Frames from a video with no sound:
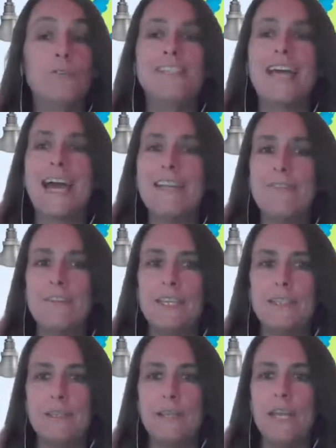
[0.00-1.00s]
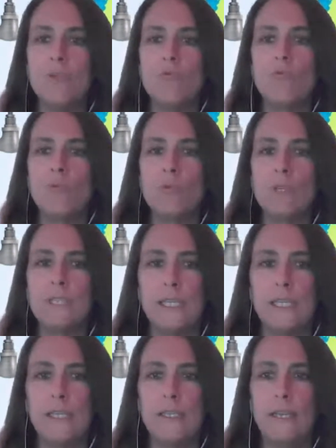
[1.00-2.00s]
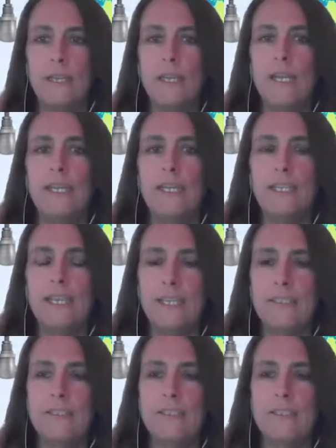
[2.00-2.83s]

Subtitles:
dive in and really get